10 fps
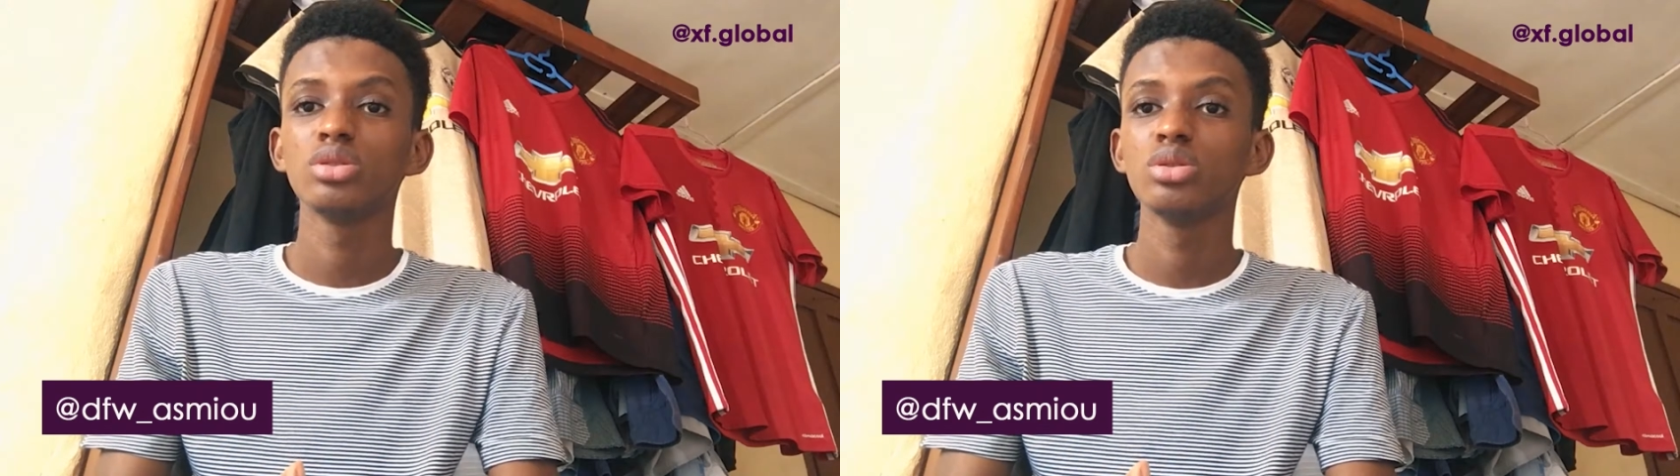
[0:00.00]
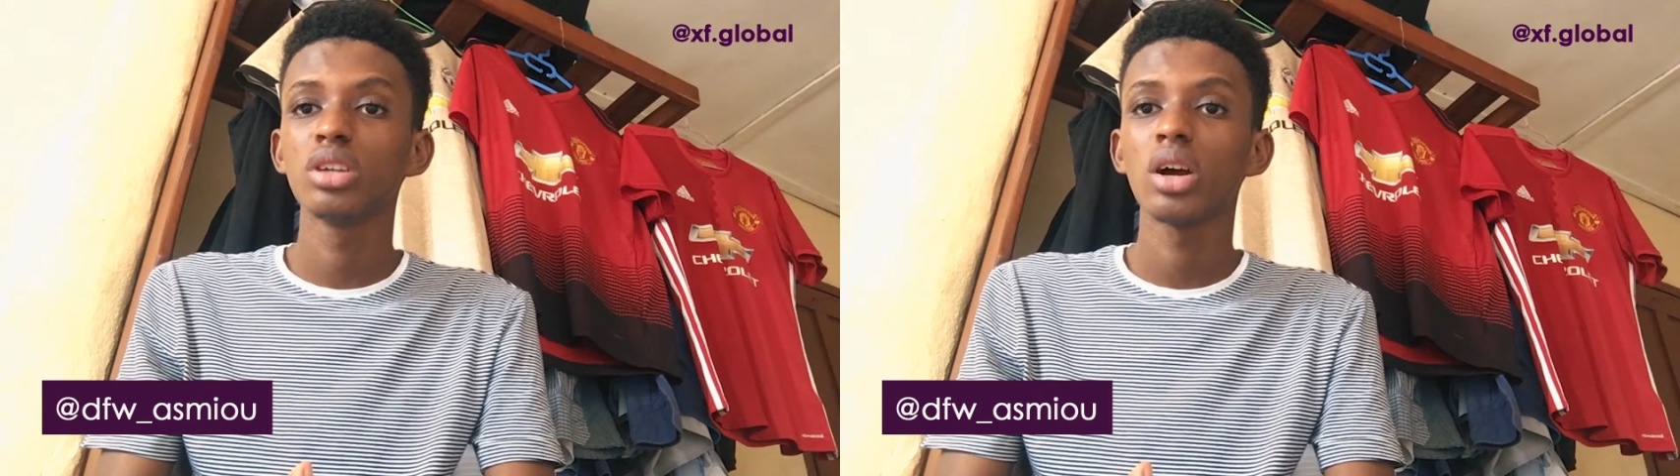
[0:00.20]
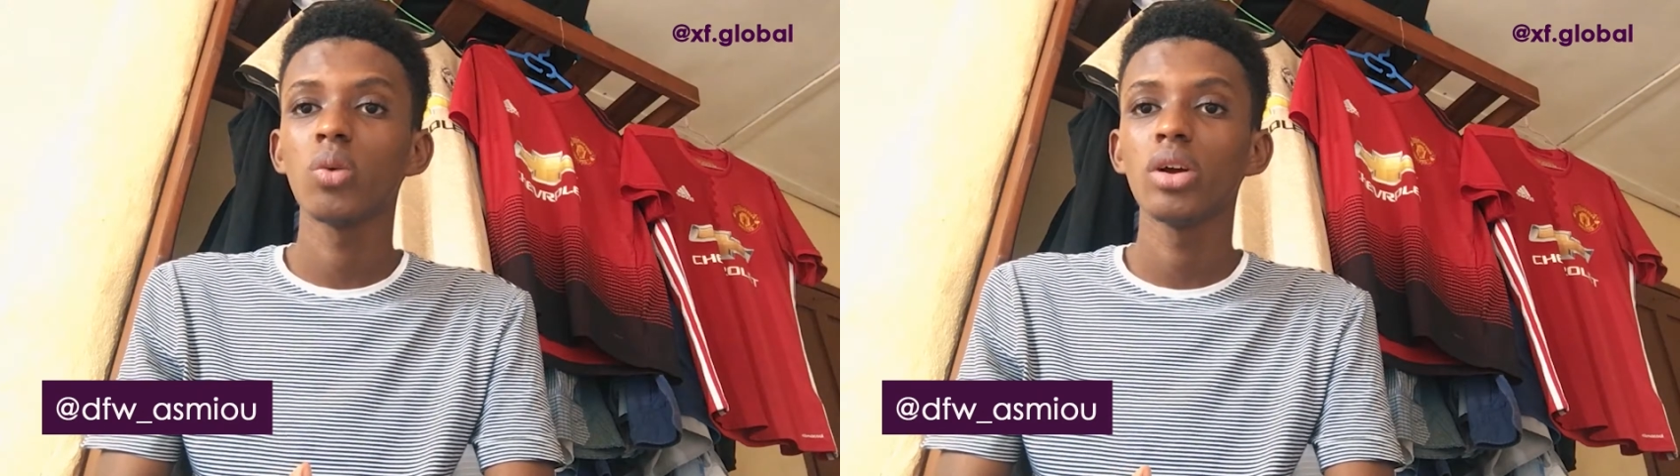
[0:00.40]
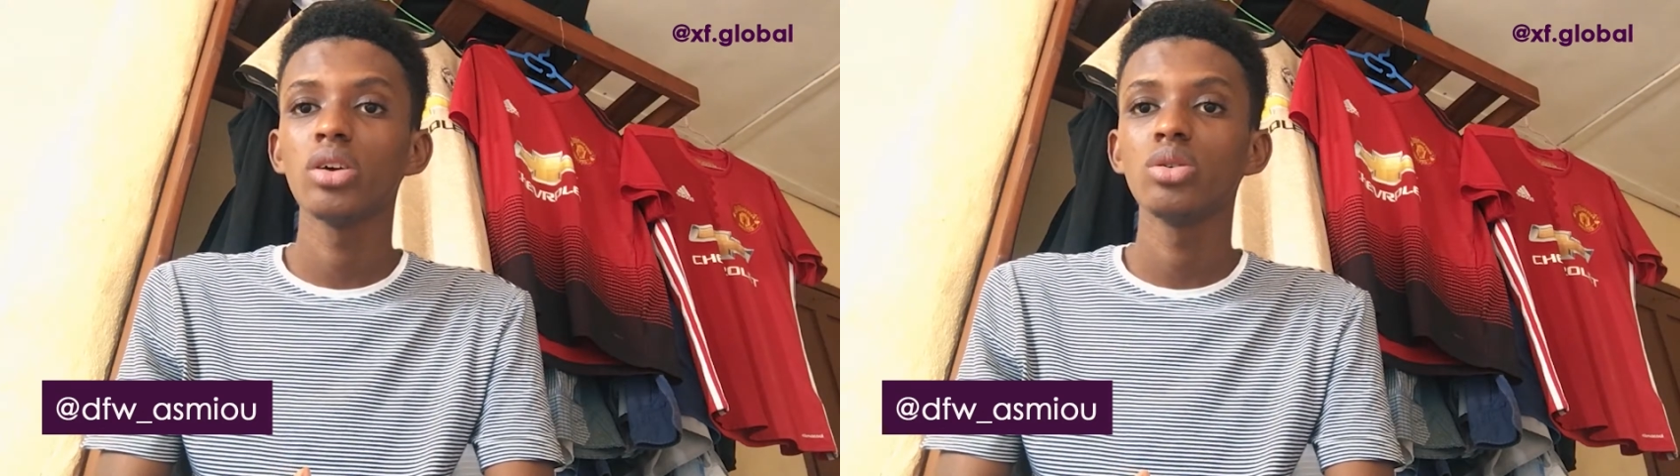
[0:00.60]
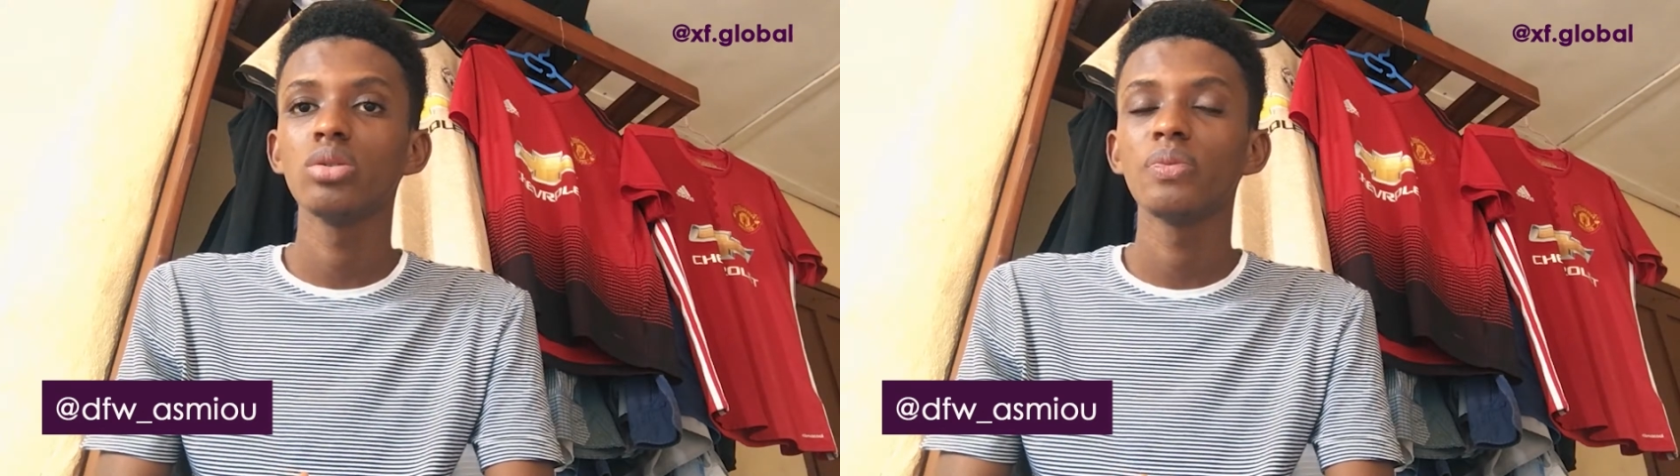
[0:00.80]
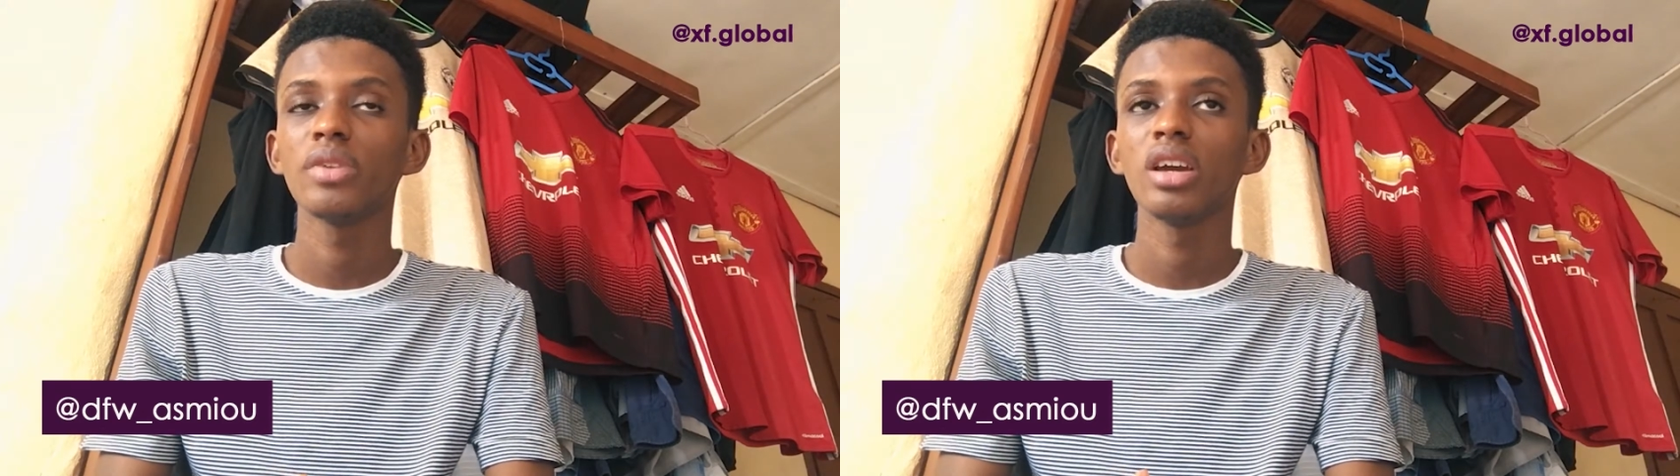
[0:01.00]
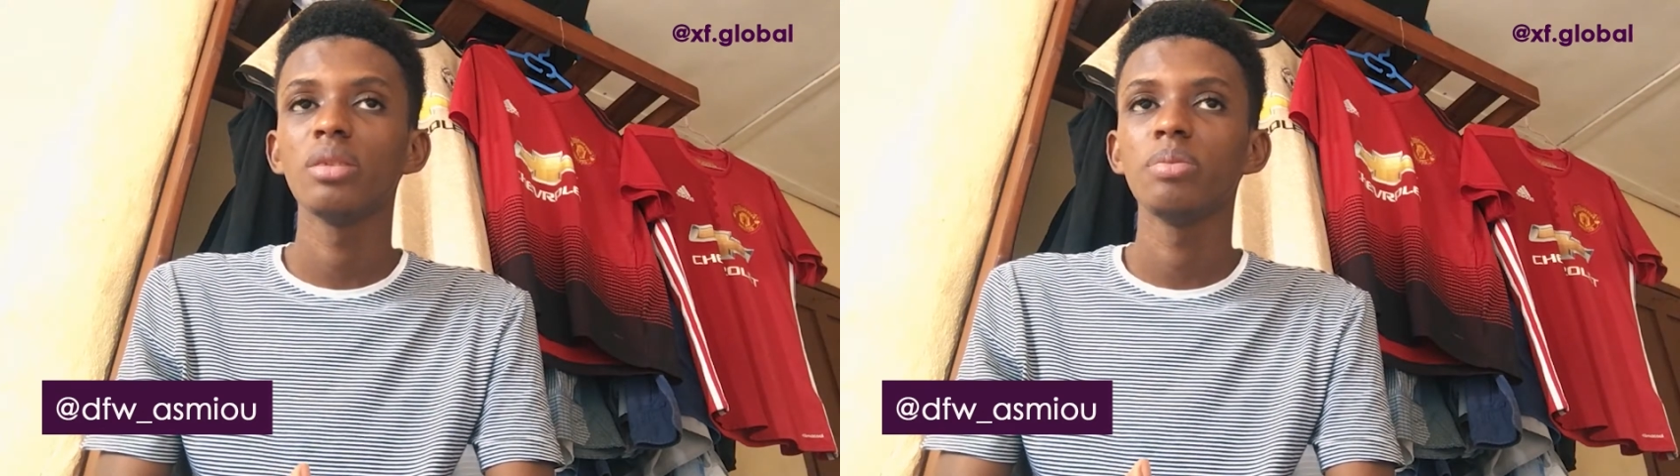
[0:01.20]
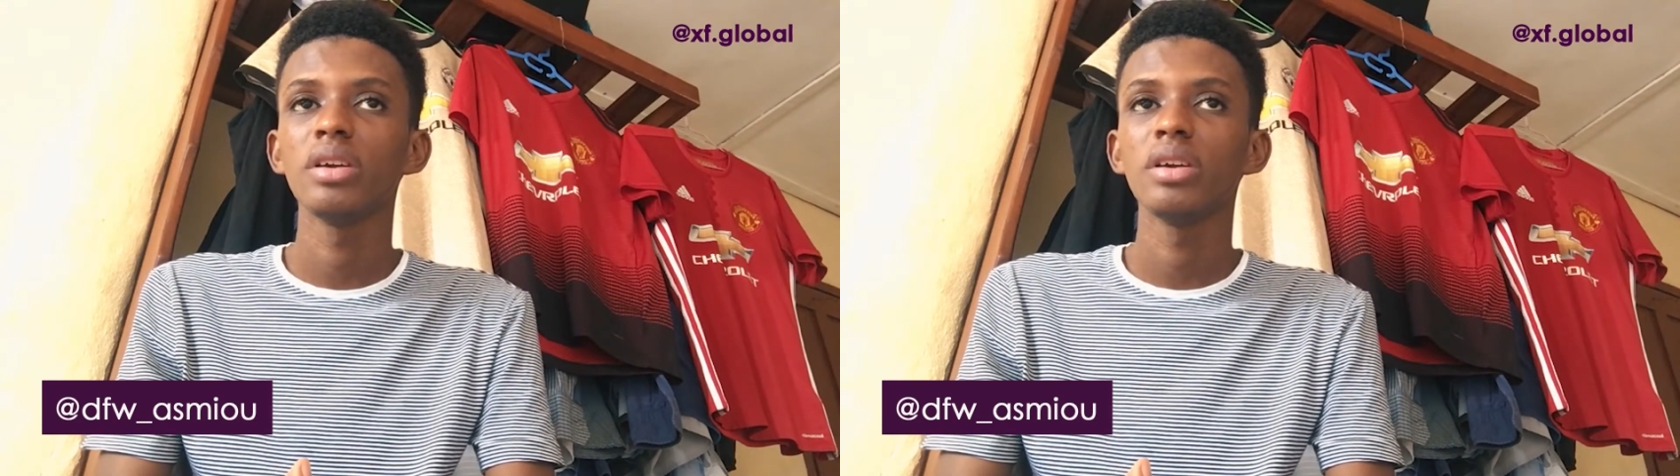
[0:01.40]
Kun Aguero and